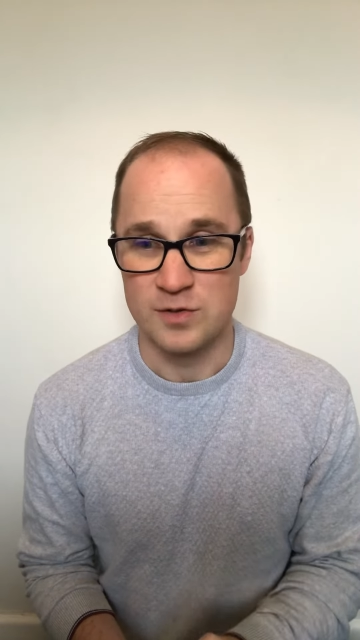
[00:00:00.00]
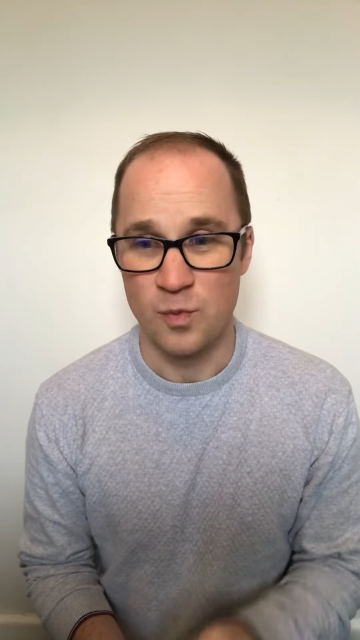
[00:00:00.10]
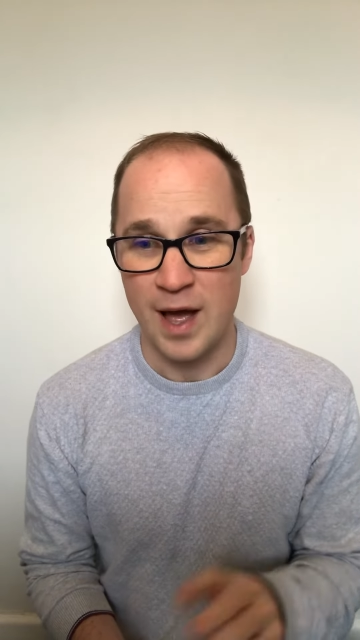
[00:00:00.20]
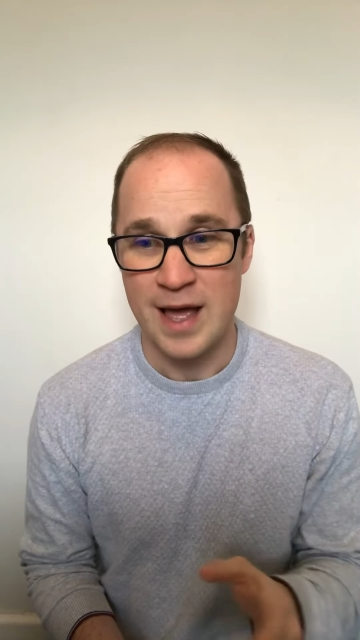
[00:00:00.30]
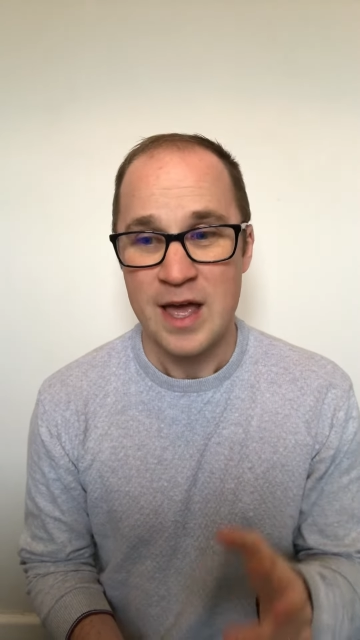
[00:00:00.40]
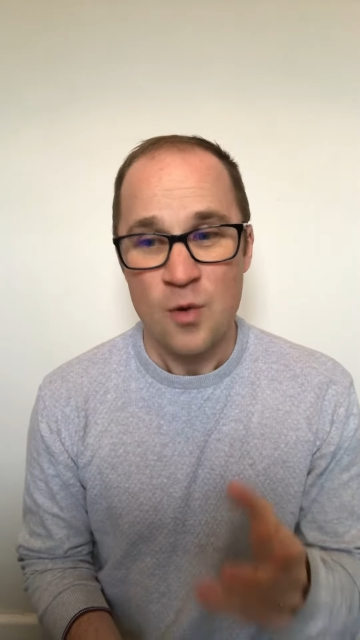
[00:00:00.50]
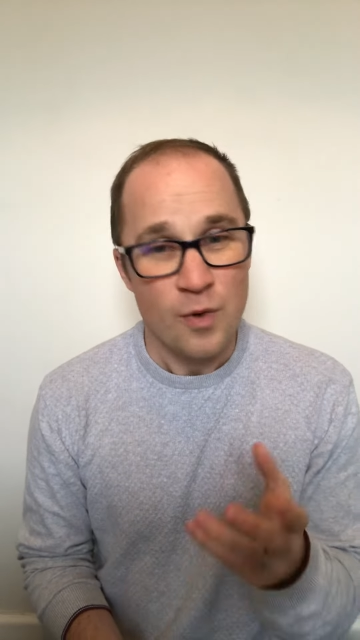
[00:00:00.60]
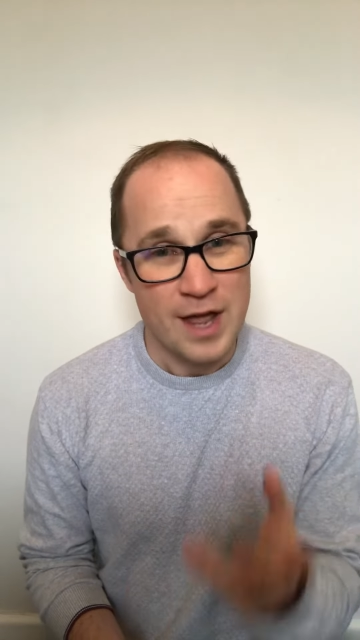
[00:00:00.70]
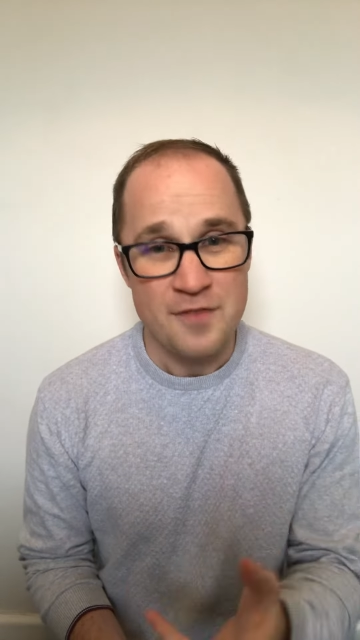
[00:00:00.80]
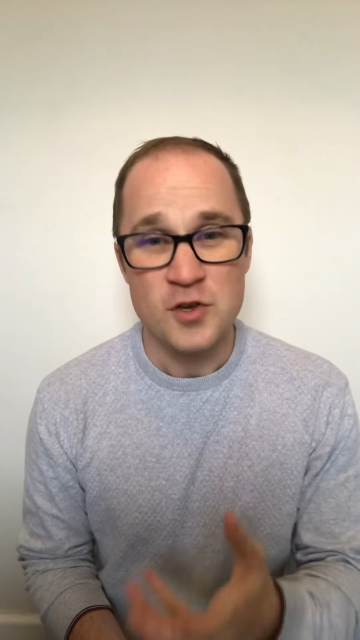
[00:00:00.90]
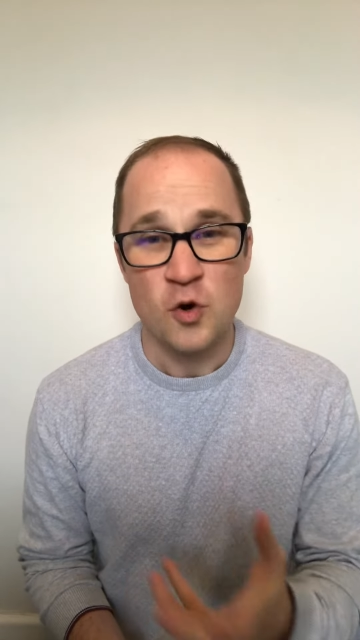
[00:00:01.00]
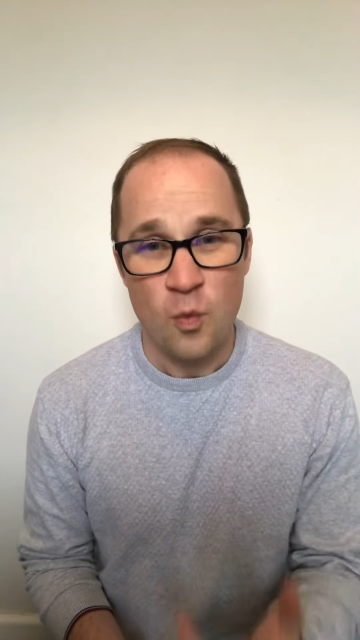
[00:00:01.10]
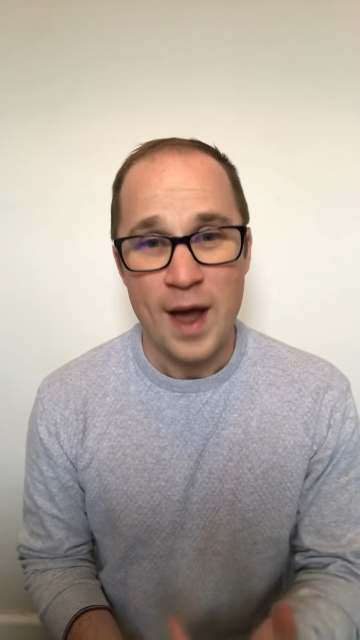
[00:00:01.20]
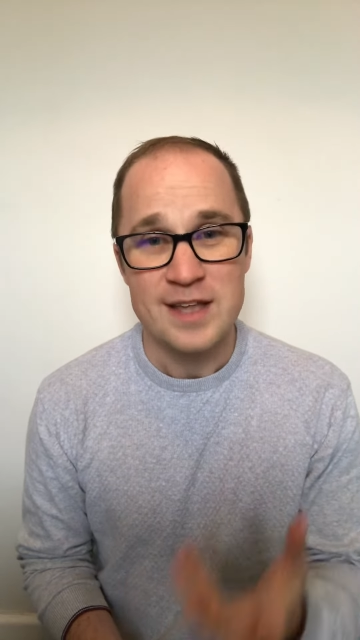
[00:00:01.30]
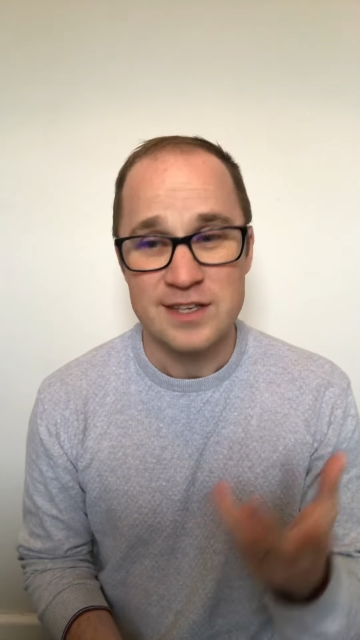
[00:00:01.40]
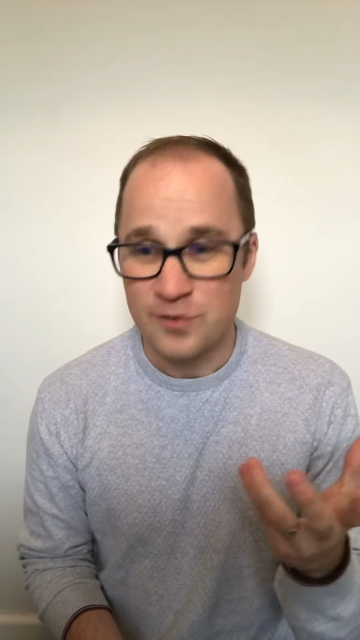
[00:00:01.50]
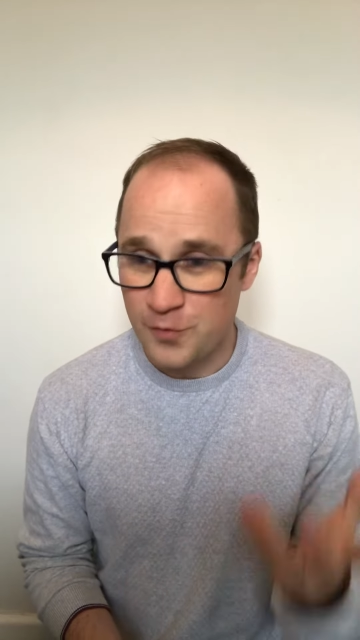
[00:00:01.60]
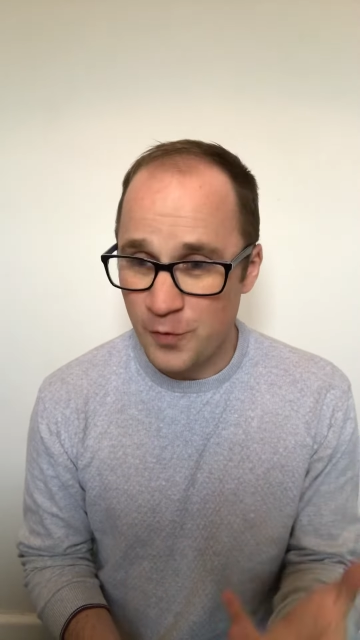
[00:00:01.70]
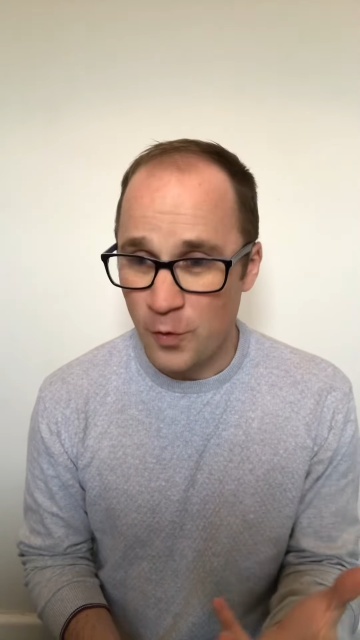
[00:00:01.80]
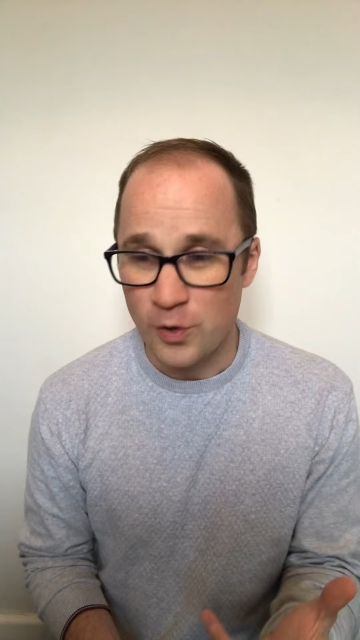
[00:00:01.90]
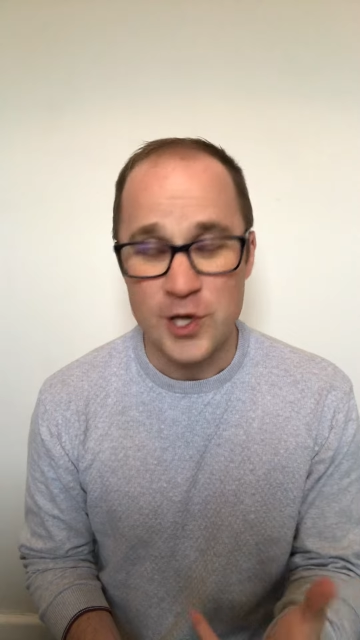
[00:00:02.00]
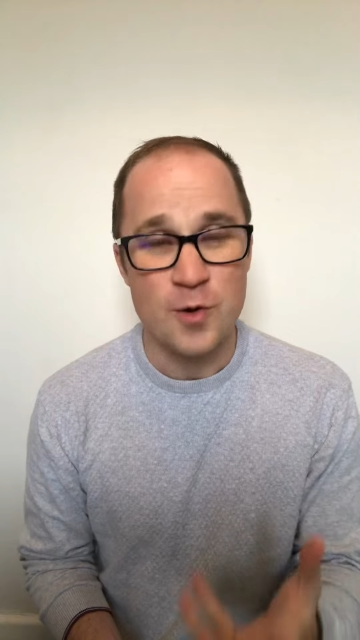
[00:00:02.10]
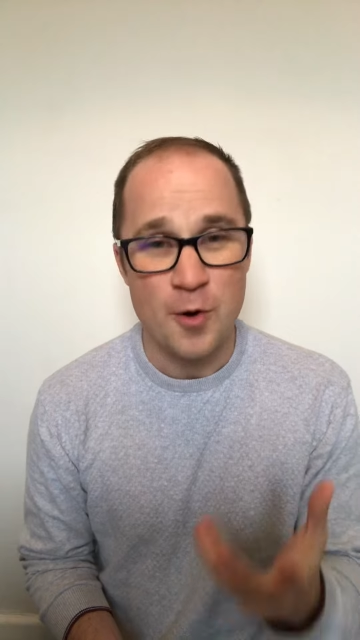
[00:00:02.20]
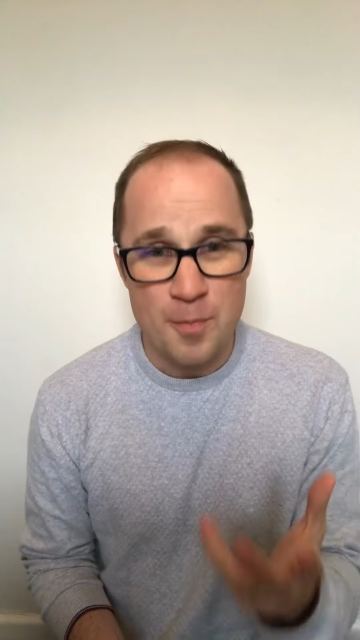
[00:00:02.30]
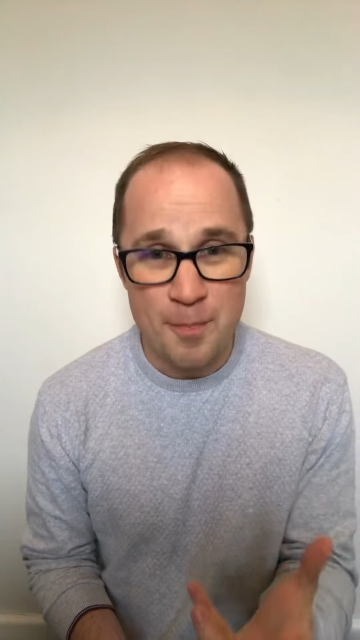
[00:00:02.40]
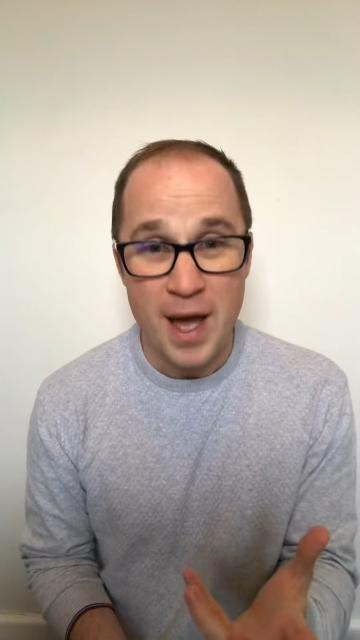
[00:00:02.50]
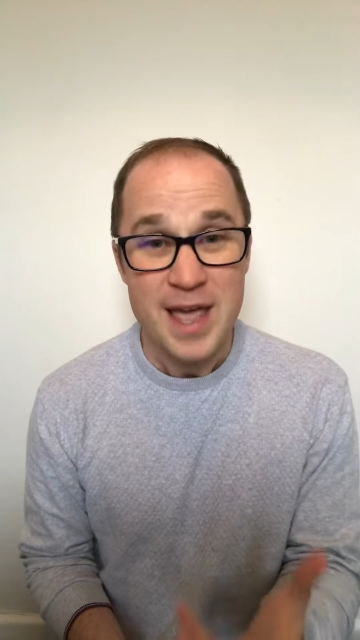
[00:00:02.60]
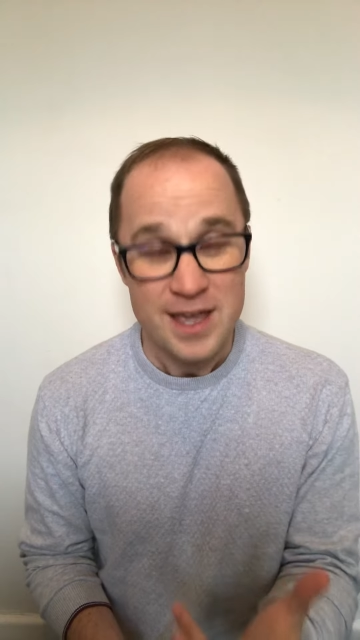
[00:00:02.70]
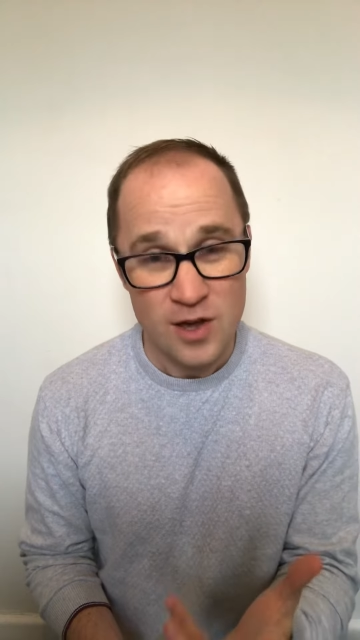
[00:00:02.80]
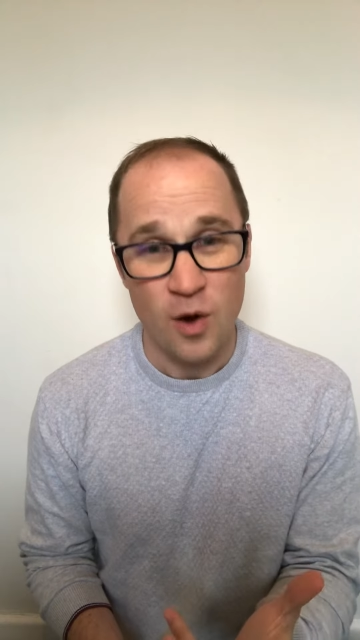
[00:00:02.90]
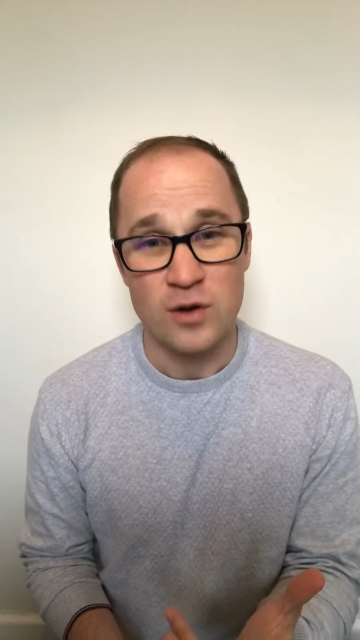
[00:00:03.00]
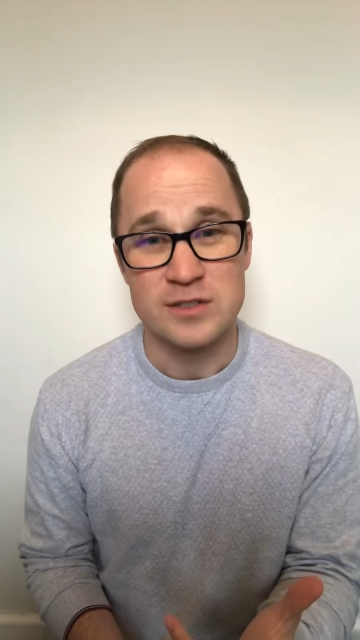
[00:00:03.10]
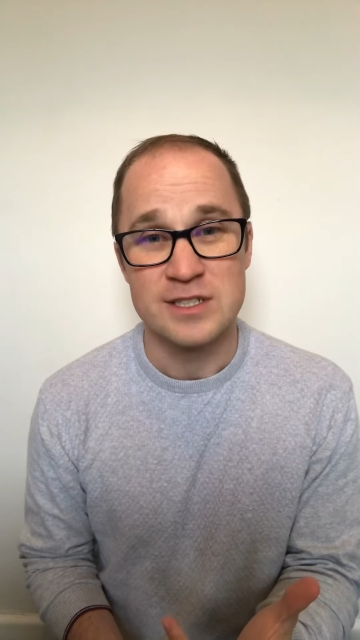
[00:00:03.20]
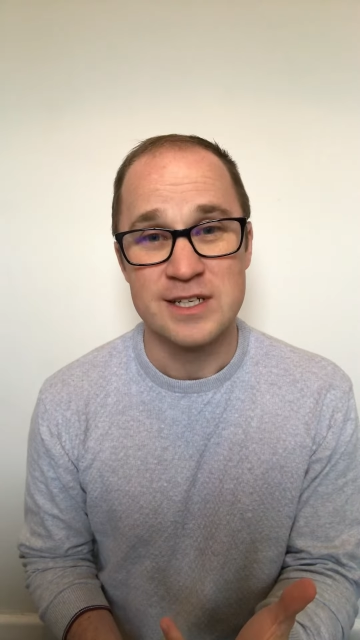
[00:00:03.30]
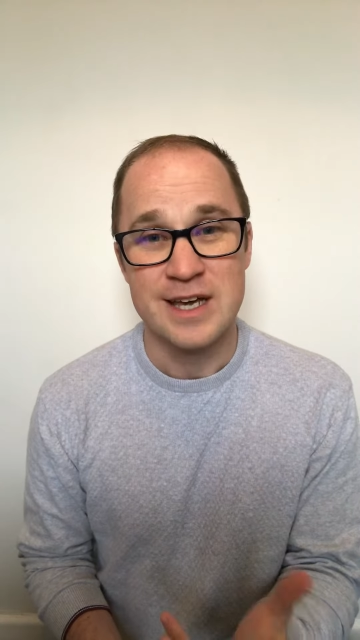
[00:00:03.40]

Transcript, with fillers: where whatever you're waiting for, you obey God